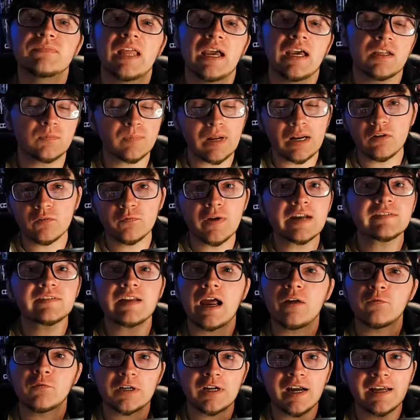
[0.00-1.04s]
As a matter of fact,
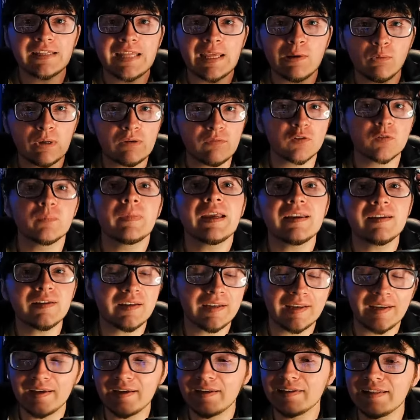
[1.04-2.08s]
I forgot they were even
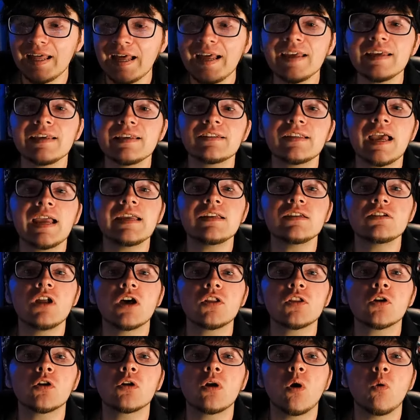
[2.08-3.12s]
making it. And that is
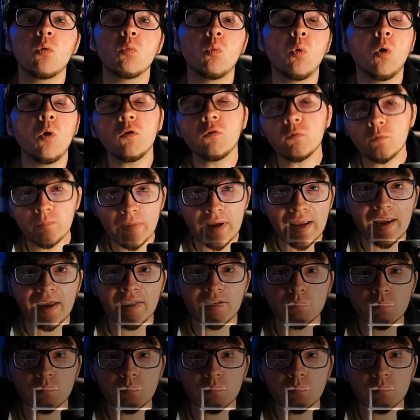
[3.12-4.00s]
another Wolfman